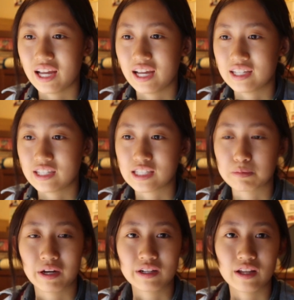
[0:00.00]
And his
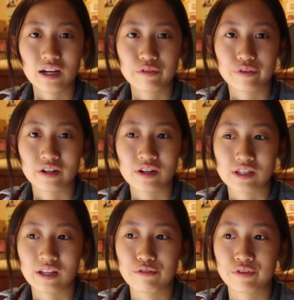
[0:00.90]
monologue for
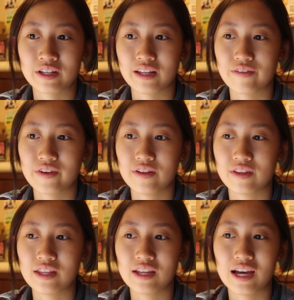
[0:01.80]
his love for
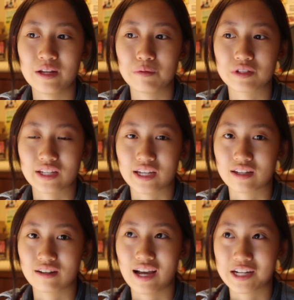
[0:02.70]
Eleven in the end was
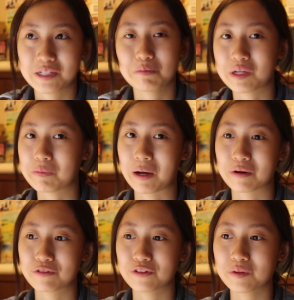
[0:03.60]
like actually pretty
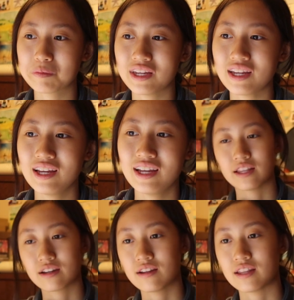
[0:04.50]
powerful for me.
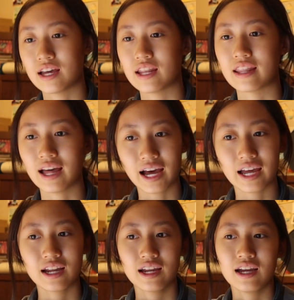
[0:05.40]
Other than
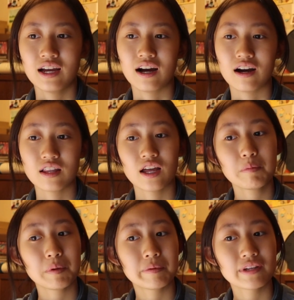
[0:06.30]
that, a lot
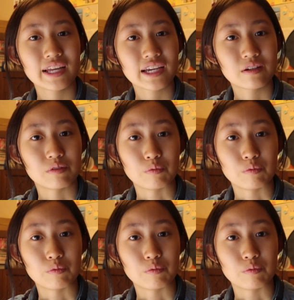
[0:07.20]
of people like